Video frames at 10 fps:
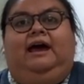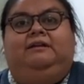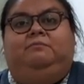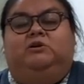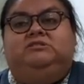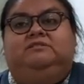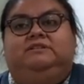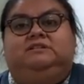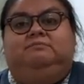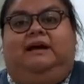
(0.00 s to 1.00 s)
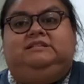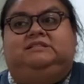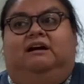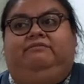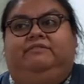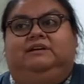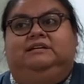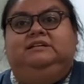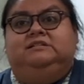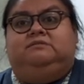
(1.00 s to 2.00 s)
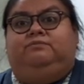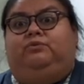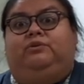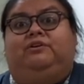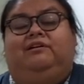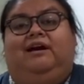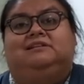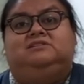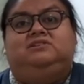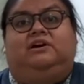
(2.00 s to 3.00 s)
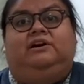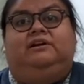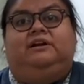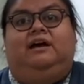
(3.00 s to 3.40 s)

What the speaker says: most of my stuff is for Head Start,